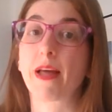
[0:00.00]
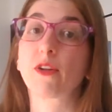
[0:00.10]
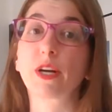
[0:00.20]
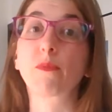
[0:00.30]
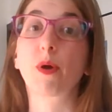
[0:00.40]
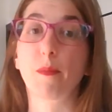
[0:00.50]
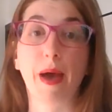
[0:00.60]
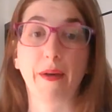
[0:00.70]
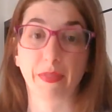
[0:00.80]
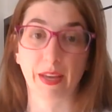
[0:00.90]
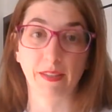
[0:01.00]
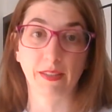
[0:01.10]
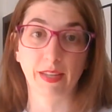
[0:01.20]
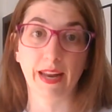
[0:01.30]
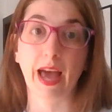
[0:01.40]
by learning more about
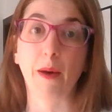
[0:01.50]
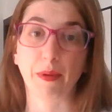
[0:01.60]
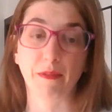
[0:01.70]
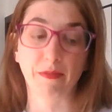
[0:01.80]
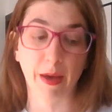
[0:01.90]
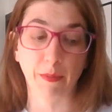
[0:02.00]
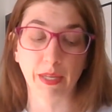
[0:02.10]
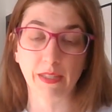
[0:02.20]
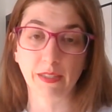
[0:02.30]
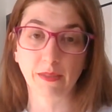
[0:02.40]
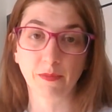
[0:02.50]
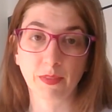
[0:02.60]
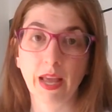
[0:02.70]
this and helping families.